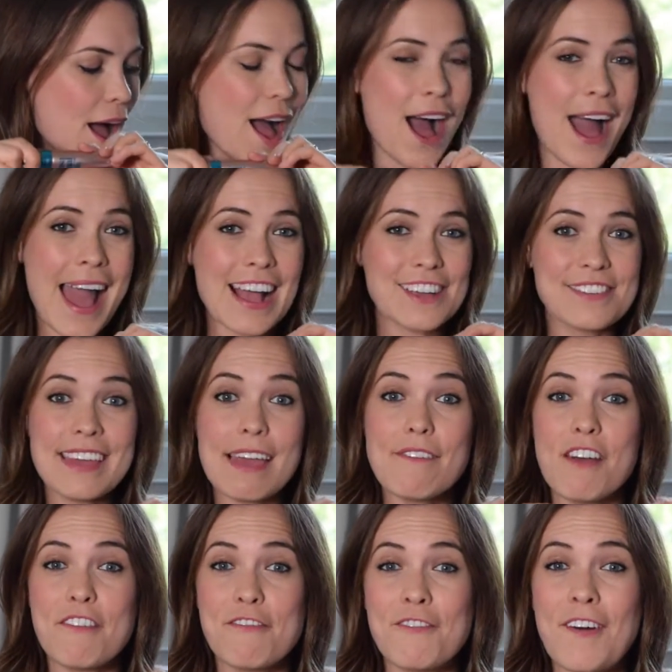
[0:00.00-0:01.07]
I actually gave
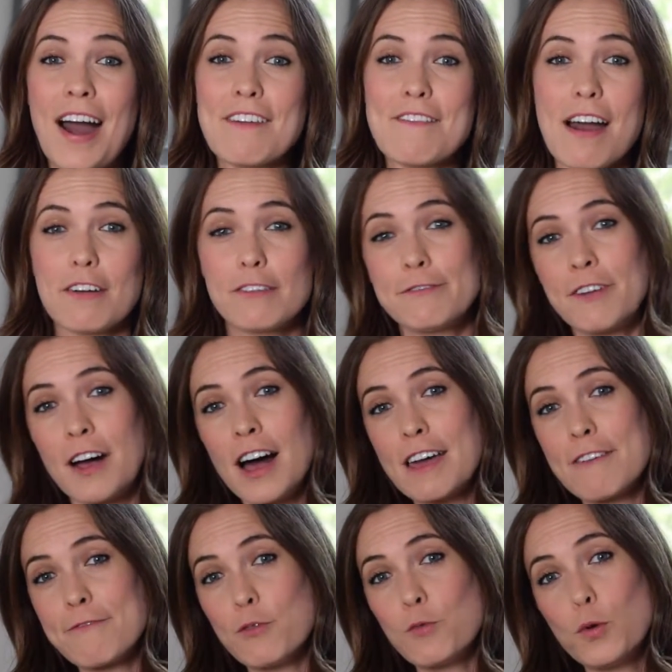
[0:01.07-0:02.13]
it a 5 out of
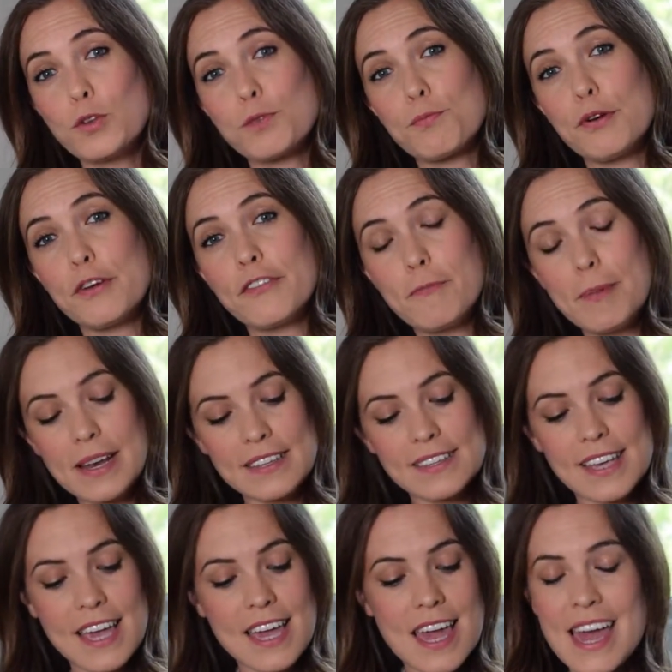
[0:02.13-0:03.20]
5 for waterproof
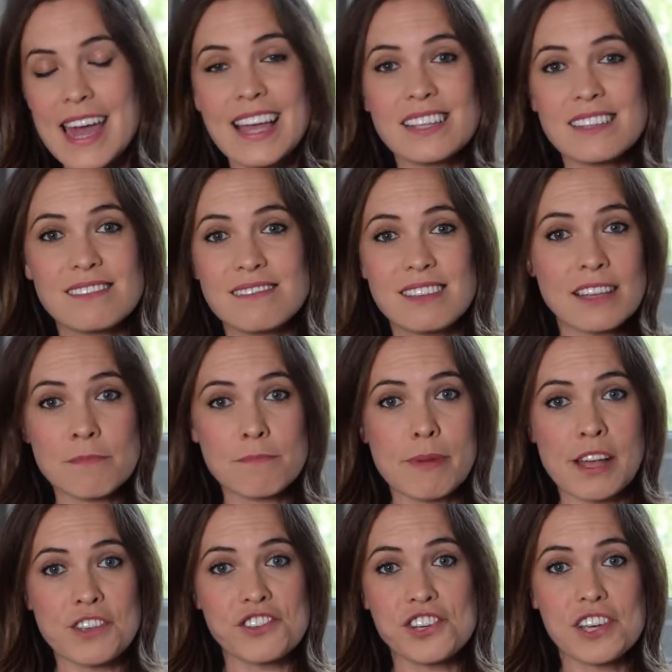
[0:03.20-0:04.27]
ability. It didn't
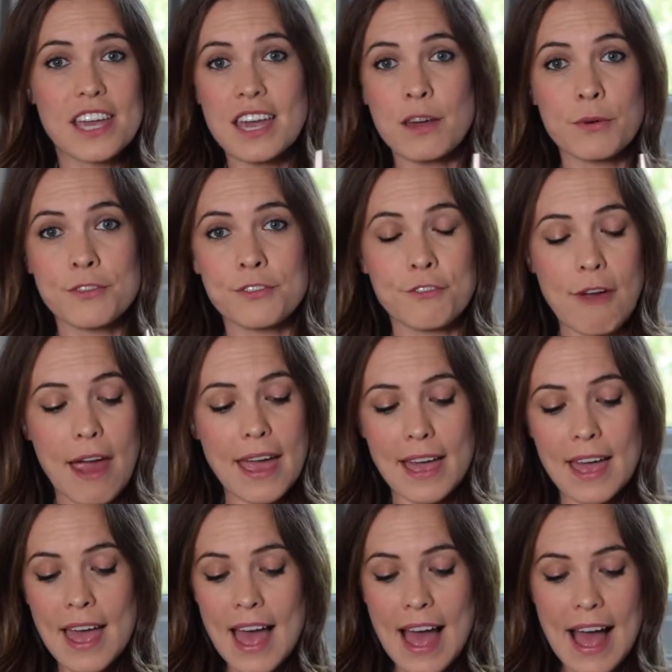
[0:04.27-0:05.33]
budge, it was
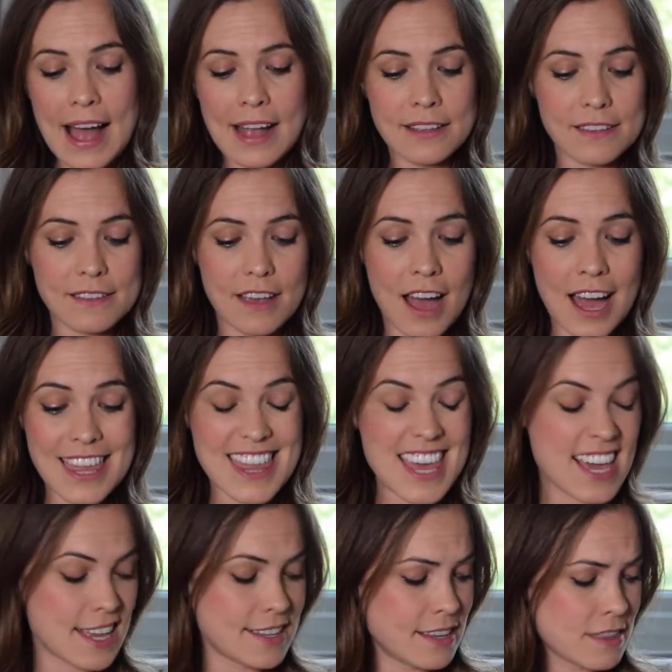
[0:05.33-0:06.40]
great. And I
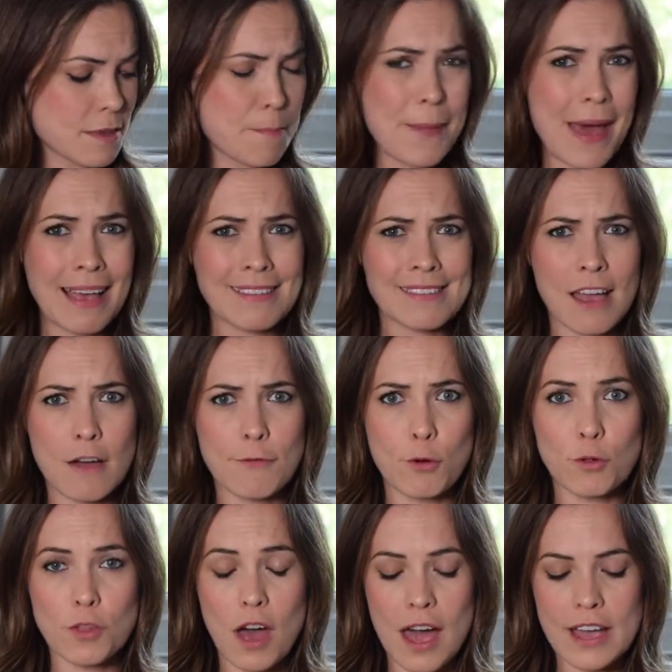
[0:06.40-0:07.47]
think it did the best out of
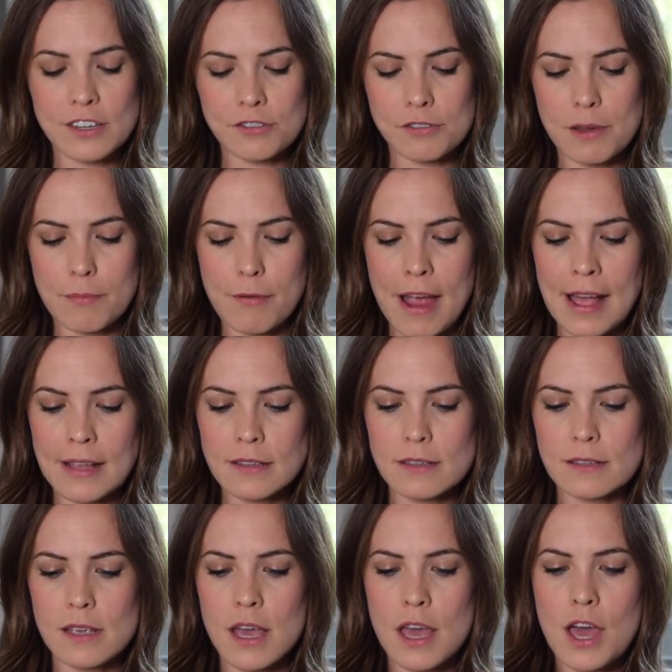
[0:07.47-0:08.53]
all the high street
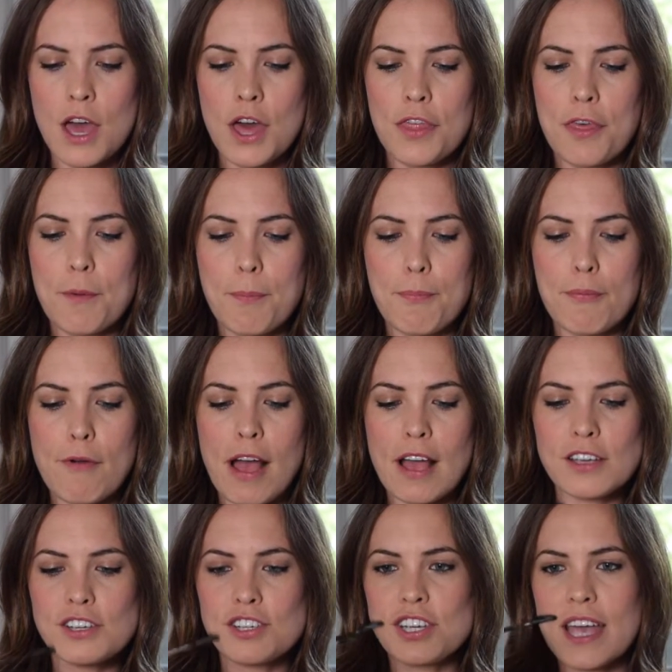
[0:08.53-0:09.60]
brands. The brush